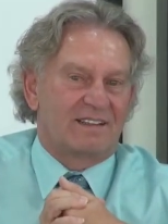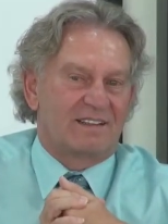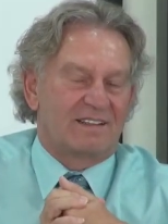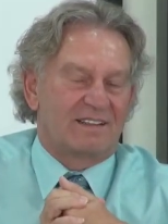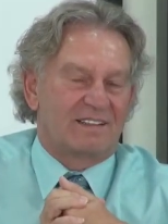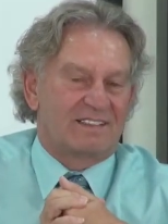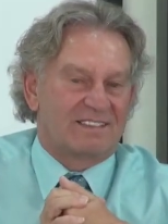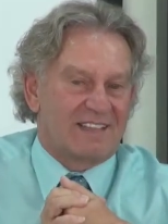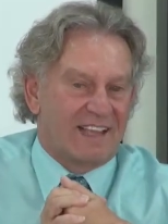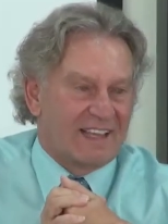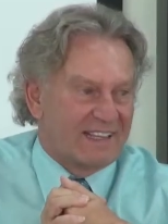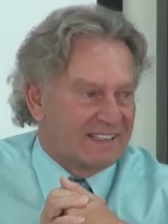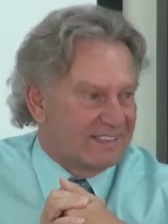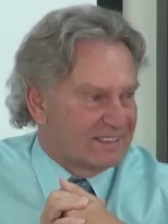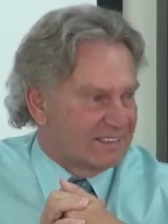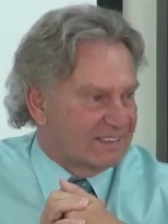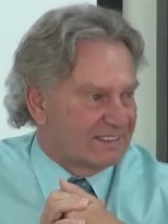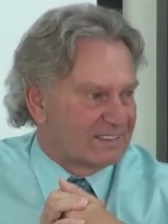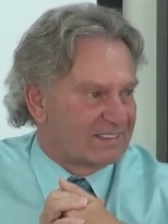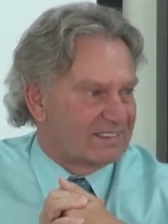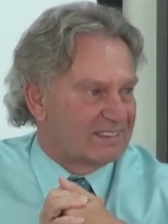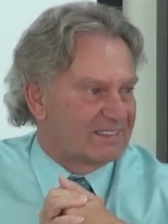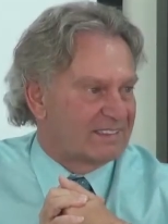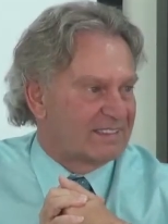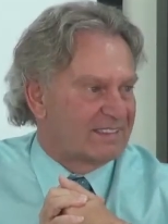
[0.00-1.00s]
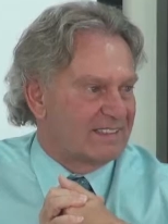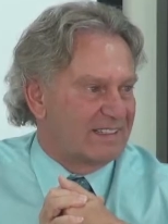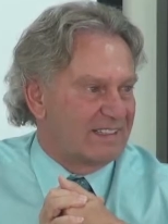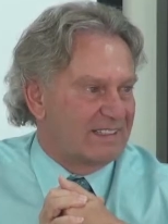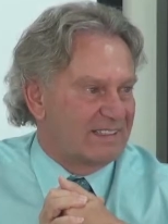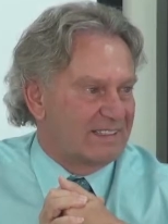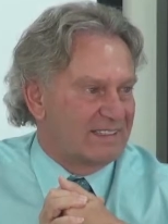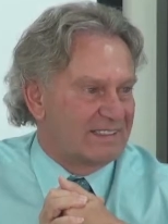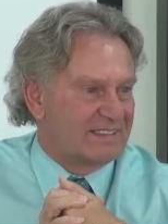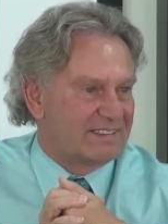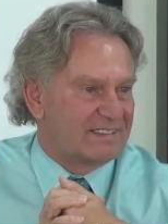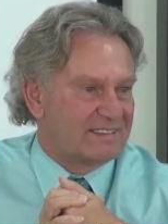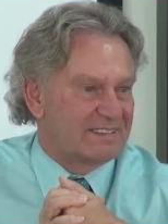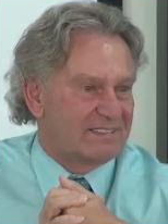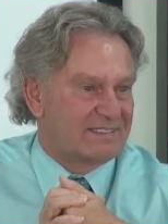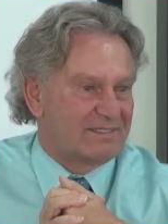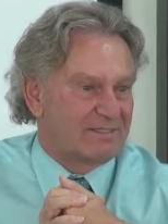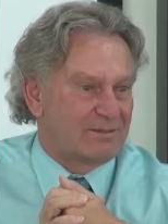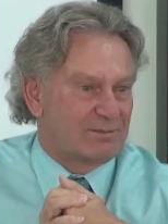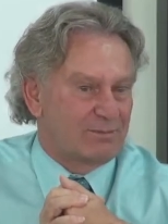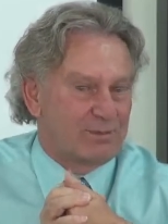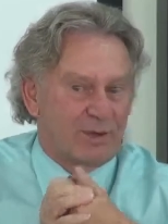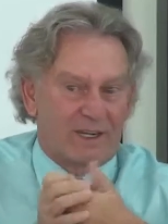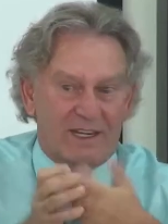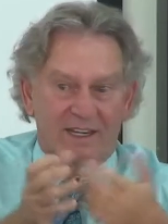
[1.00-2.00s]
standards is
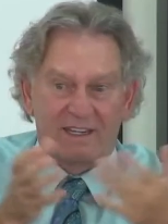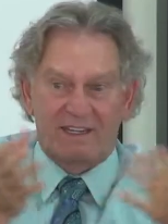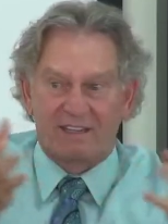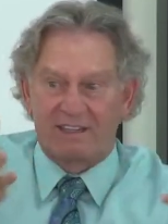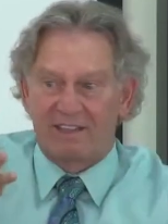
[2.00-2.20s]
why